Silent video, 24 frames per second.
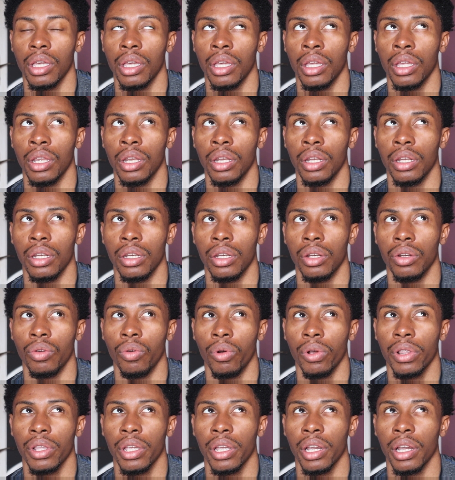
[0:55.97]
in
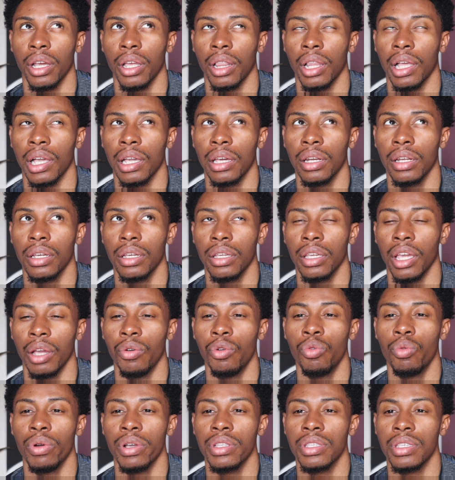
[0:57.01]
North Carolina. Yeah,
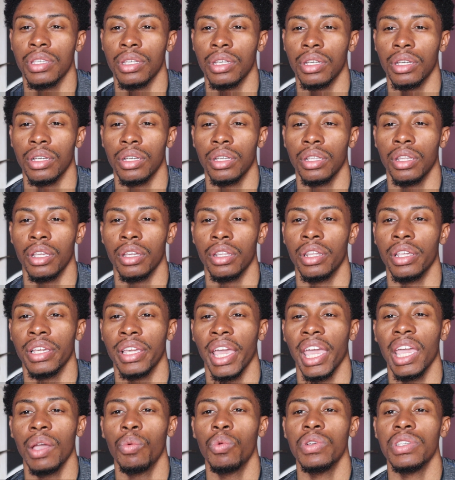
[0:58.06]
we went to, the
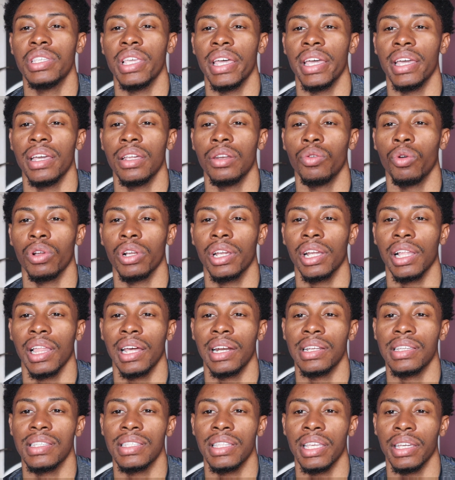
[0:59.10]
game was at North
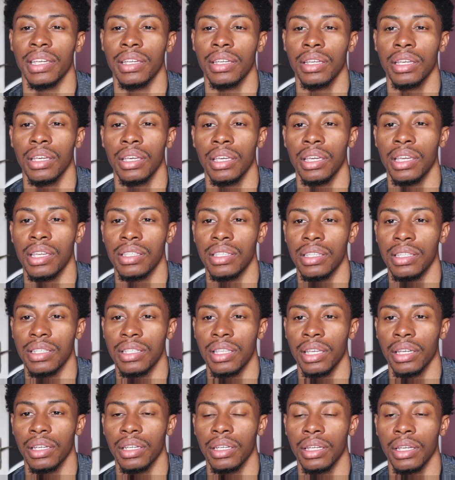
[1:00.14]
Carolina State, NC
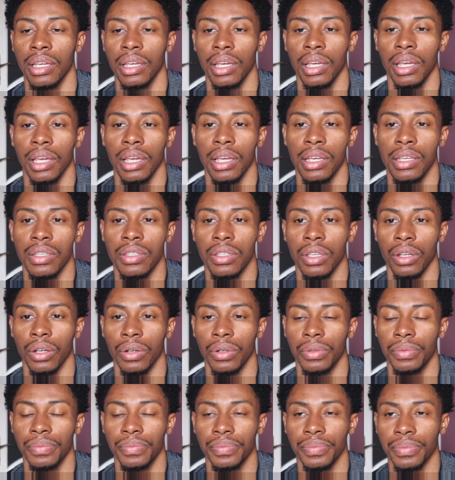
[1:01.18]
State.
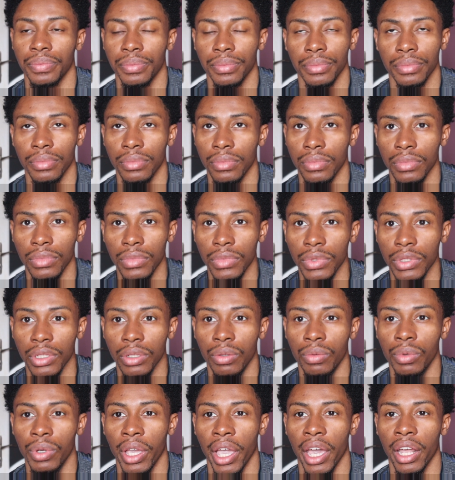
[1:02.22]
So
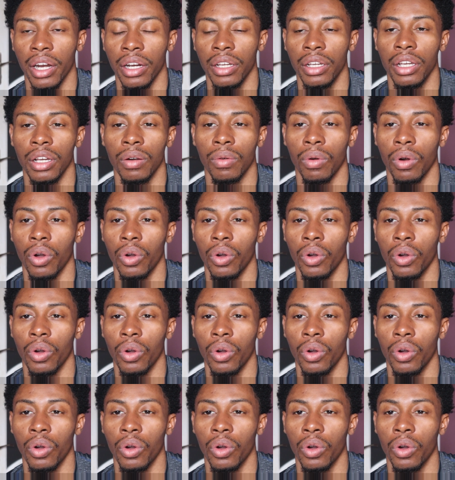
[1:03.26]
we had a good